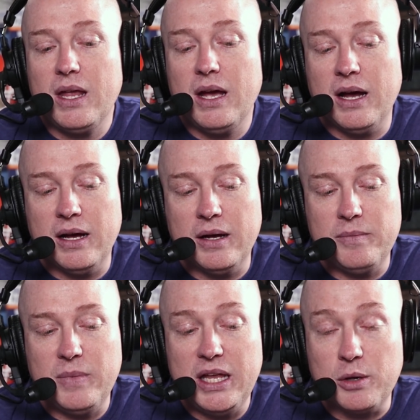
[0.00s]

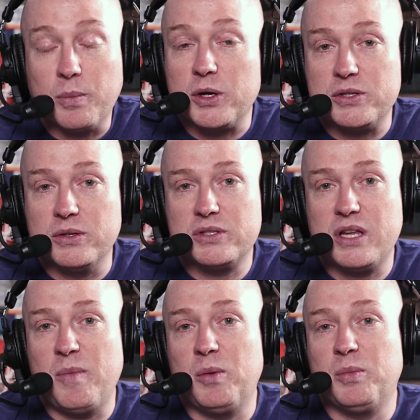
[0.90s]
um, in your personal
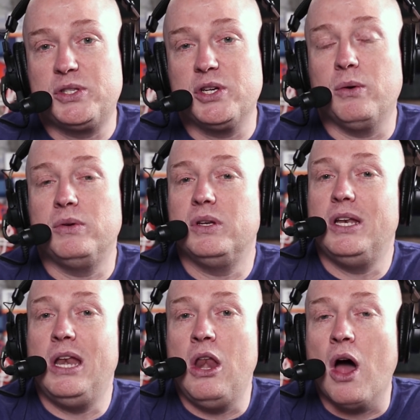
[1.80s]
statement, but don't
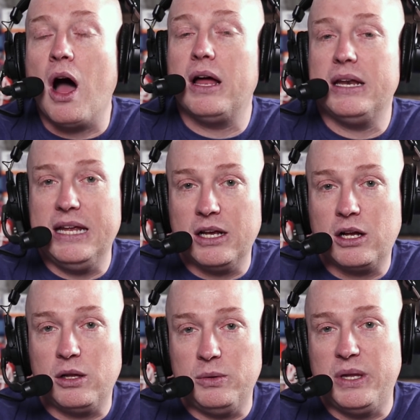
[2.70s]
not
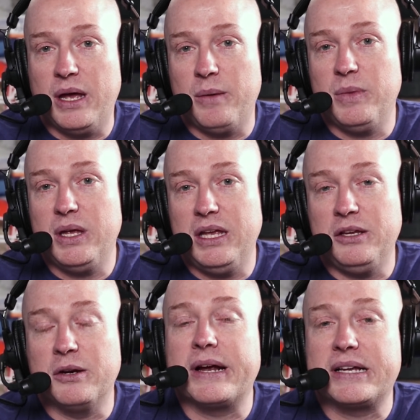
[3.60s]
include them in
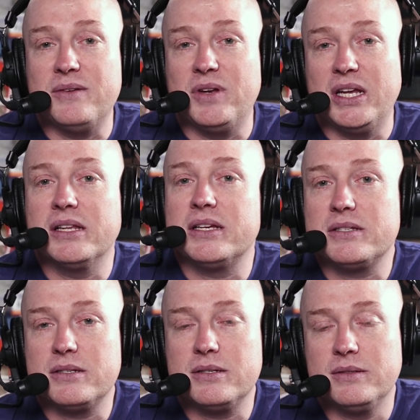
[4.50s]
your activity list.